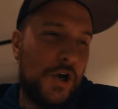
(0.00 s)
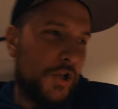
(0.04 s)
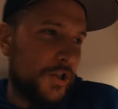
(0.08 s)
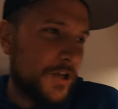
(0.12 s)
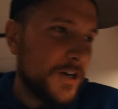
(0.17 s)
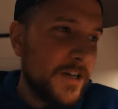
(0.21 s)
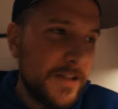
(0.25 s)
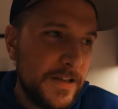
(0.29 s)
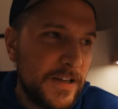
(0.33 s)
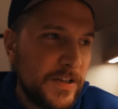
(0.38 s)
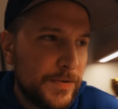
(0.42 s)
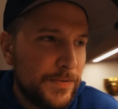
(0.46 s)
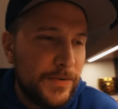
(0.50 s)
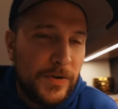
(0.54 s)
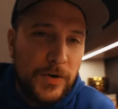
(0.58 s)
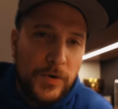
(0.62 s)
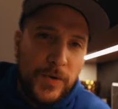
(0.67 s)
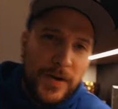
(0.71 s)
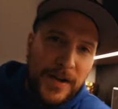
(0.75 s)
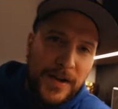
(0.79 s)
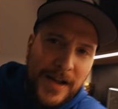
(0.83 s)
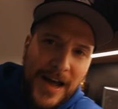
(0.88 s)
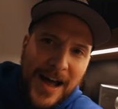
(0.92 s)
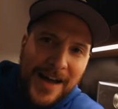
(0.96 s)
Yo, look at this real
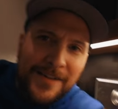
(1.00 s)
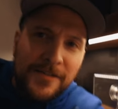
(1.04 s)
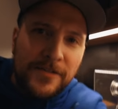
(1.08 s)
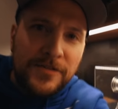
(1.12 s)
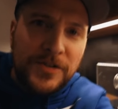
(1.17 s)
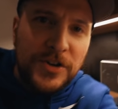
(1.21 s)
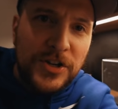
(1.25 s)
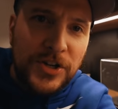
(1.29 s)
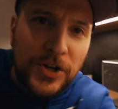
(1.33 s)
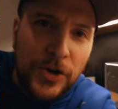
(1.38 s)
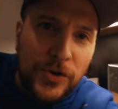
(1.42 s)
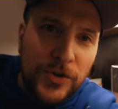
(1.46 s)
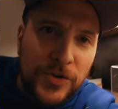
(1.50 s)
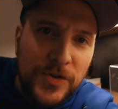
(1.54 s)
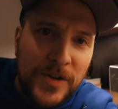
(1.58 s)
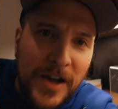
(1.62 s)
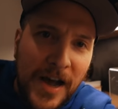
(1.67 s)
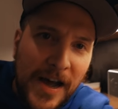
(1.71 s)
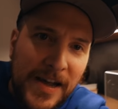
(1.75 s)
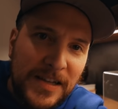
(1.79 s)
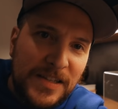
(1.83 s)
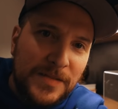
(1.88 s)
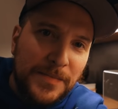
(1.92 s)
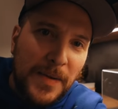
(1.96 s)
quick. Have I ever shown you
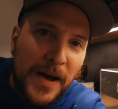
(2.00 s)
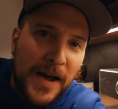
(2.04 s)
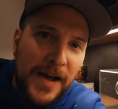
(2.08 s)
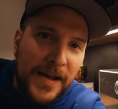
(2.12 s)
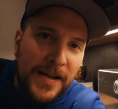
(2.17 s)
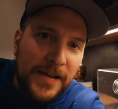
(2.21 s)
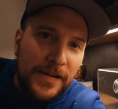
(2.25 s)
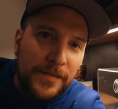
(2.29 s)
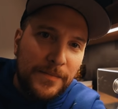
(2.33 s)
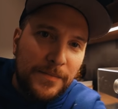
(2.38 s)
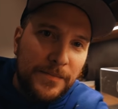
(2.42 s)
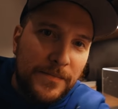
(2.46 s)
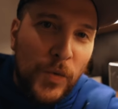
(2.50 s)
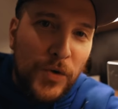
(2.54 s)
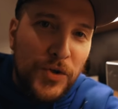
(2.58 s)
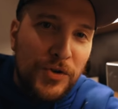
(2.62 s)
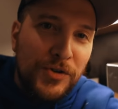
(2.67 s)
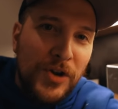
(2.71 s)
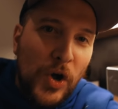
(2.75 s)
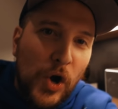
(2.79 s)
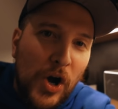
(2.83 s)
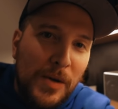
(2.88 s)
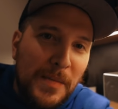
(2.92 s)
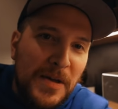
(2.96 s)
guys my, well,
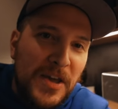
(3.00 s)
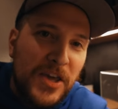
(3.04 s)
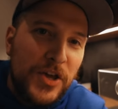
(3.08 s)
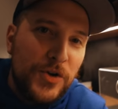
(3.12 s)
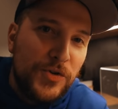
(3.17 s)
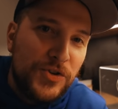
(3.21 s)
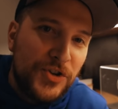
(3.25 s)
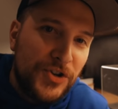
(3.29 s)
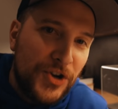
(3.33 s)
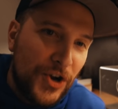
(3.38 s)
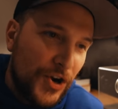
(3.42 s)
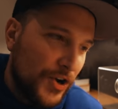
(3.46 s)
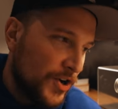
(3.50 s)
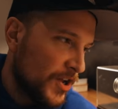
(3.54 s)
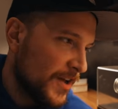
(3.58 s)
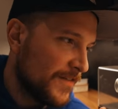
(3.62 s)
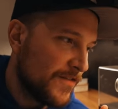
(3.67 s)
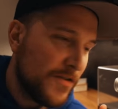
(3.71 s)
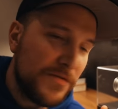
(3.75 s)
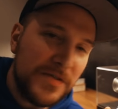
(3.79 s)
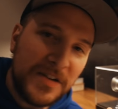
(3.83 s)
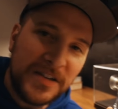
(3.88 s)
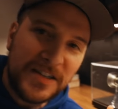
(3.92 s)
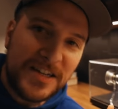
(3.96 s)
you know I'm a huge nerd.
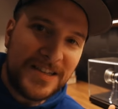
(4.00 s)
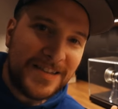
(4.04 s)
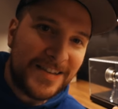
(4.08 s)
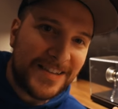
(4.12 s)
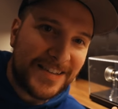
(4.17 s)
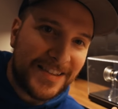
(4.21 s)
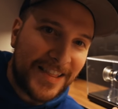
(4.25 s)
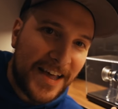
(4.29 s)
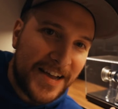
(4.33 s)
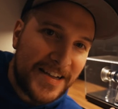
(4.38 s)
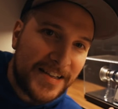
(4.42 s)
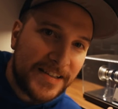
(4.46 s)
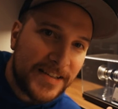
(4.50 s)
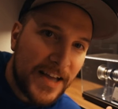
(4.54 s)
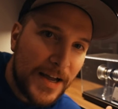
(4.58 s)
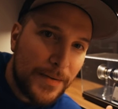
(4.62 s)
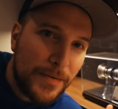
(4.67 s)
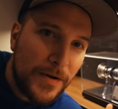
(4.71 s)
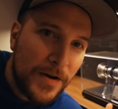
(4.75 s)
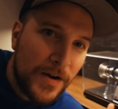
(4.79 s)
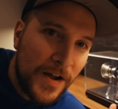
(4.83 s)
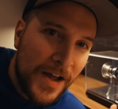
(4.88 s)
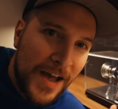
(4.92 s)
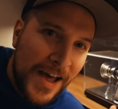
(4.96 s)
Have you ever seen this
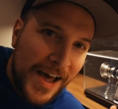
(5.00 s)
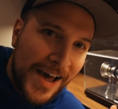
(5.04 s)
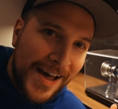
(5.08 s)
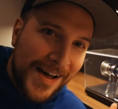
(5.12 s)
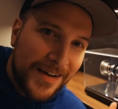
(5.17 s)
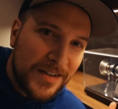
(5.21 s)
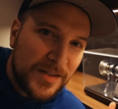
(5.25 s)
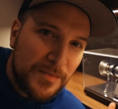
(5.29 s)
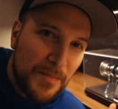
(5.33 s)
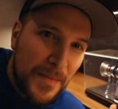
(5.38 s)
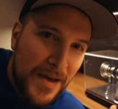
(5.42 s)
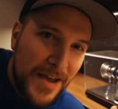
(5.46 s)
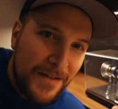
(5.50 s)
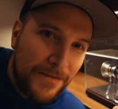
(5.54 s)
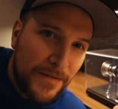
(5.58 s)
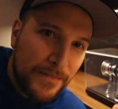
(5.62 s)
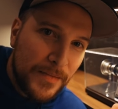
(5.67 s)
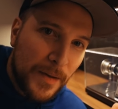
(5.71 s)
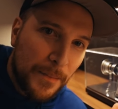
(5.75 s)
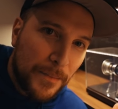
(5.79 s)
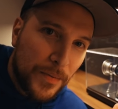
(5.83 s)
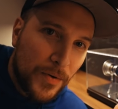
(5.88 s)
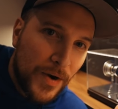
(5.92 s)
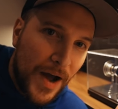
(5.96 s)
lightsaber? That was made
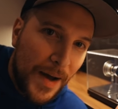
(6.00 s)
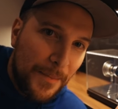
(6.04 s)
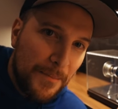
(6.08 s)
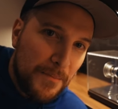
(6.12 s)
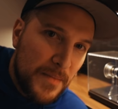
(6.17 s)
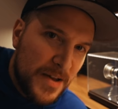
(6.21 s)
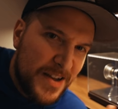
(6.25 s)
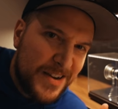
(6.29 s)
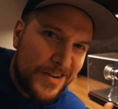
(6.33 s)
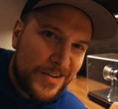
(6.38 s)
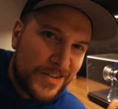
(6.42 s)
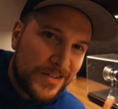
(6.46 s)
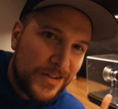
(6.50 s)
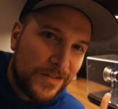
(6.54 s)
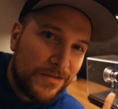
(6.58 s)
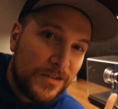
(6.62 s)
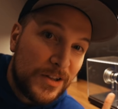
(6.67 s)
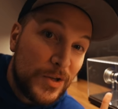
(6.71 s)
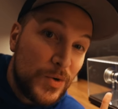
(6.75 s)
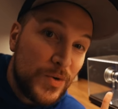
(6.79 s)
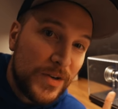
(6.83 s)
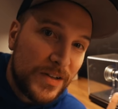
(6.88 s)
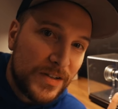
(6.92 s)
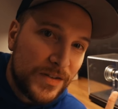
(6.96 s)
from the prop makers of
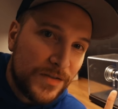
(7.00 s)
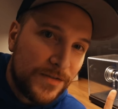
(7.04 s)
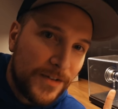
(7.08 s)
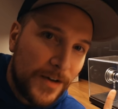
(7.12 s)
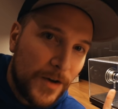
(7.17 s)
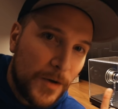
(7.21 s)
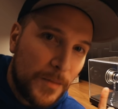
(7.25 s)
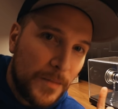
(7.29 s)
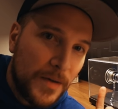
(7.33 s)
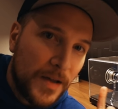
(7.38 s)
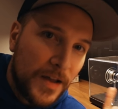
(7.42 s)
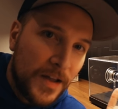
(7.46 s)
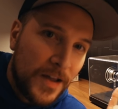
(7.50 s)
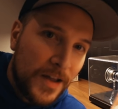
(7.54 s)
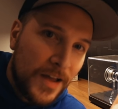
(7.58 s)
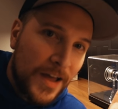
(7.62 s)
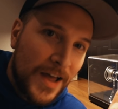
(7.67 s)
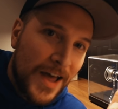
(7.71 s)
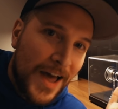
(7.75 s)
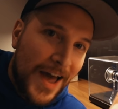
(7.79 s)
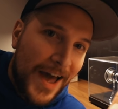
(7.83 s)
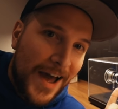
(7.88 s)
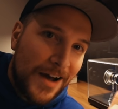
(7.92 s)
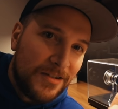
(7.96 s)
Lucasfilm.
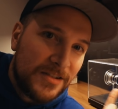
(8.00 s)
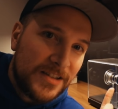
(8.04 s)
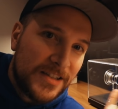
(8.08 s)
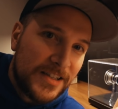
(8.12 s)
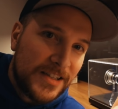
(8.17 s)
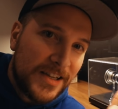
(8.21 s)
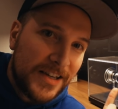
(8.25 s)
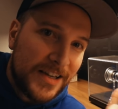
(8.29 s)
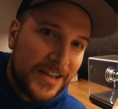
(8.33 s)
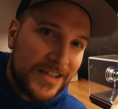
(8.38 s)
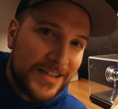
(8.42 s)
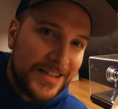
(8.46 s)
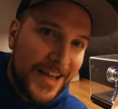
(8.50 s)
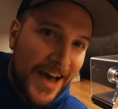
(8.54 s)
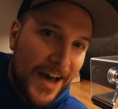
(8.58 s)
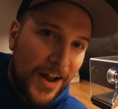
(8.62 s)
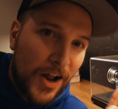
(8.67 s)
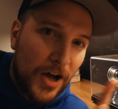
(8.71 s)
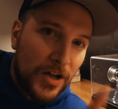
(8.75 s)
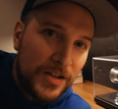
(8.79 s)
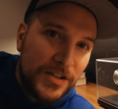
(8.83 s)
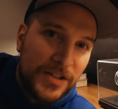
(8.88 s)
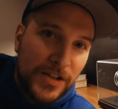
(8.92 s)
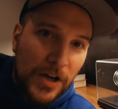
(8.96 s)
How sick is that?
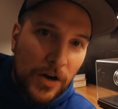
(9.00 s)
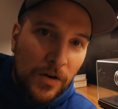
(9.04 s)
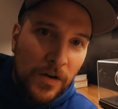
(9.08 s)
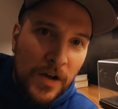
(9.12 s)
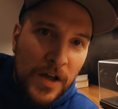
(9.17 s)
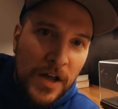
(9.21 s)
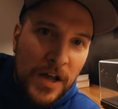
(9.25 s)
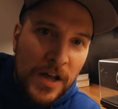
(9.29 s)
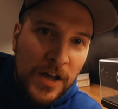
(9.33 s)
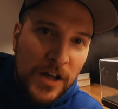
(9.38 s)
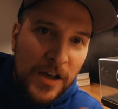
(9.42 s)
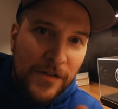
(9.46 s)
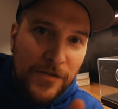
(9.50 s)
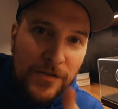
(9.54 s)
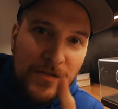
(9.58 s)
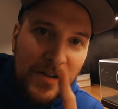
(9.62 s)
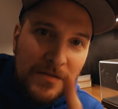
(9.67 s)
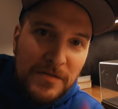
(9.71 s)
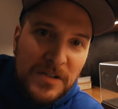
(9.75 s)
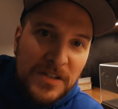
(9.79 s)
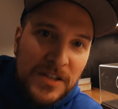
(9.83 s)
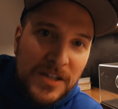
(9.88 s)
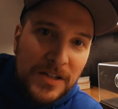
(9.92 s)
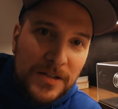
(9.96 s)
Also, if you've
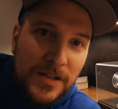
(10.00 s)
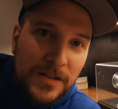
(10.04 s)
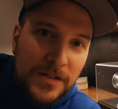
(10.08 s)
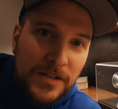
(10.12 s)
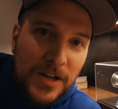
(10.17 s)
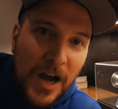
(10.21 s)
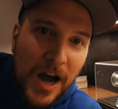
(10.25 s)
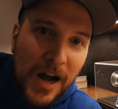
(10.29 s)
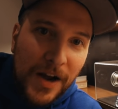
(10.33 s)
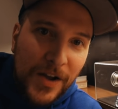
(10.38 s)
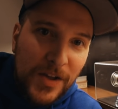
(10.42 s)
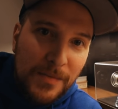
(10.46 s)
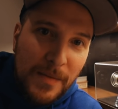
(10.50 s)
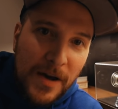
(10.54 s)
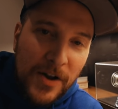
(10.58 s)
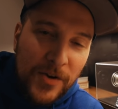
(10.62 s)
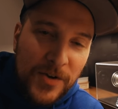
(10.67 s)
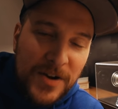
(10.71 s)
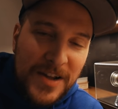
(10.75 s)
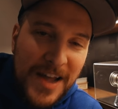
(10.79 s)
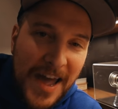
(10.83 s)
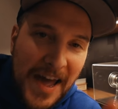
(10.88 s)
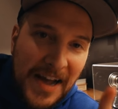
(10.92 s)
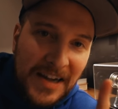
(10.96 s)
never seen the
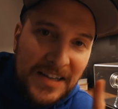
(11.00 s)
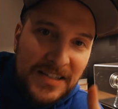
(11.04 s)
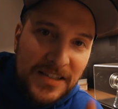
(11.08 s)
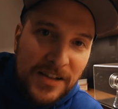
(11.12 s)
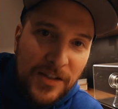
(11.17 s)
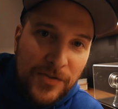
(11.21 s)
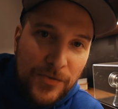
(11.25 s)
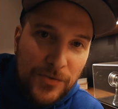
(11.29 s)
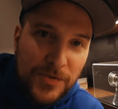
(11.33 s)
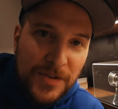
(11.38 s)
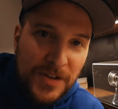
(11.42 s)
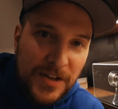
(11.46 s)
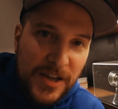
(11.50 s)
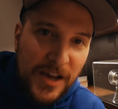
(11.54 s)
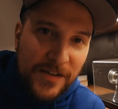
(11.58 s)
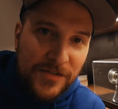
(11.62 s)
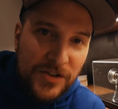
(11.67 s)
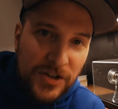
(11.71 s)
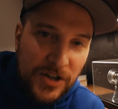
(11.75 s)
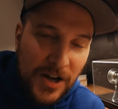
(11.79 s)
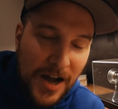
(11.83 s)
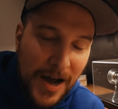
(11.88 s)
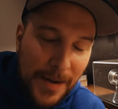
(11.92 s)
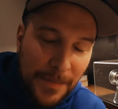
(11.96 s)
documentary, Exit Through the
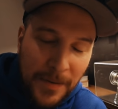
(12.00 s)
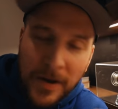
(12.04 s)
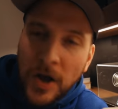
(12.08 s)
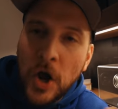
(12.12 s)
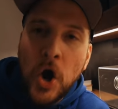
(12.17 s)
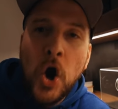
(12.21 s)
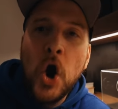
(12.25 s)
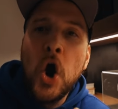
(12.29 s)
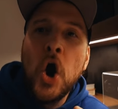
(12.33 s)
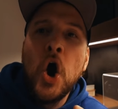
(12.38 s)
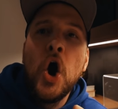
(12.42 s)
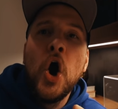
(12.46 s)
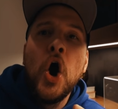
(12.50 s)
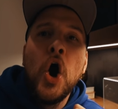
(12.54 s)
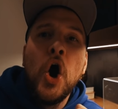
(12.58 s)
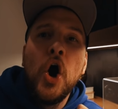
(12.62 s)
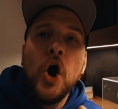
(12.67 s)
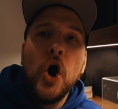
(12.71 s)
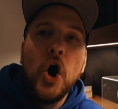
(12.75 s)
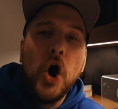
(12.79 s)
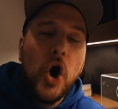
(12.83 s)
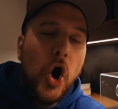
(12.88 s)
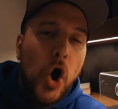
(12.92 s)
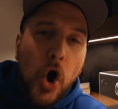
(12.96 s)
Gift Shop,
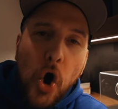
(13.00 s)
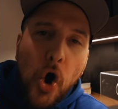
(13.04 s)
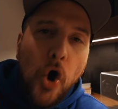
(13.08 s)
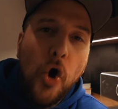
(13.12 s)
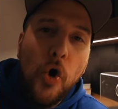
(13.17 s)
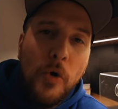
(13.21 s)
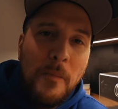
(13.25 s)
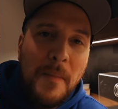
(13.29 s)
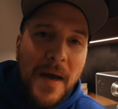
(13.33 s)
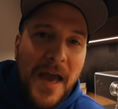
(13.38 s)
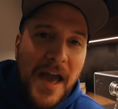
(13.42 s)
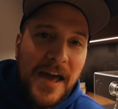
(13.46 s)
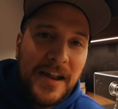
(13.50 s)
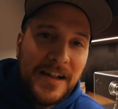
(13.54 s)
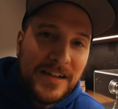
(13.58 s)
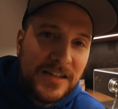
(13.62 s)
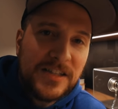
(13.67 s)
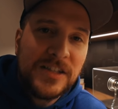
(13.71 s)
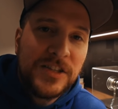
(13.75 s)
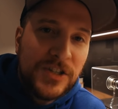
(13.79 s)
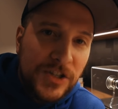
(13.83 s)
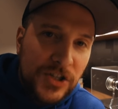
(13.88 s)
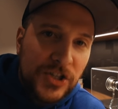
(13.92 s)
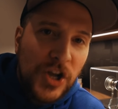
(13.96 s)
oh man,
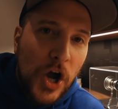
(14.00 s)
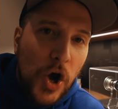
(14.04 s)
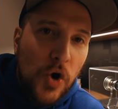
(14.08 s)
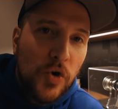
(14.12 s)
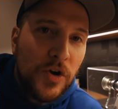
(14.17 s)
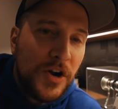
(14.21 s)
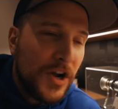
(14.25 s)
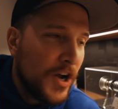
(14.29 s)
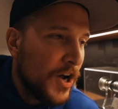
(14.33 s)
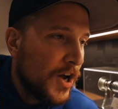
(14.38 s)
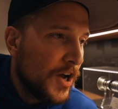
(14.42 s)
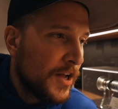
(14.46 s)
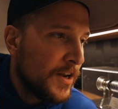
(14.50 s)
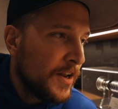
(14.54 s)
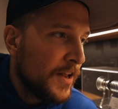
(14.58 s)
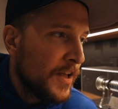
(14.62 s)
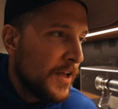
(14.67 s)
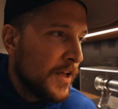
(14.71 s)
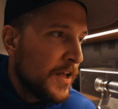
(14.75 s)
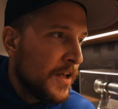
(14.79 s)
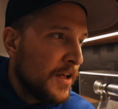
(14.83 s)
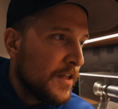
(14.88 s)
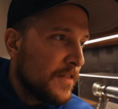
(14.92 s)
it's so good.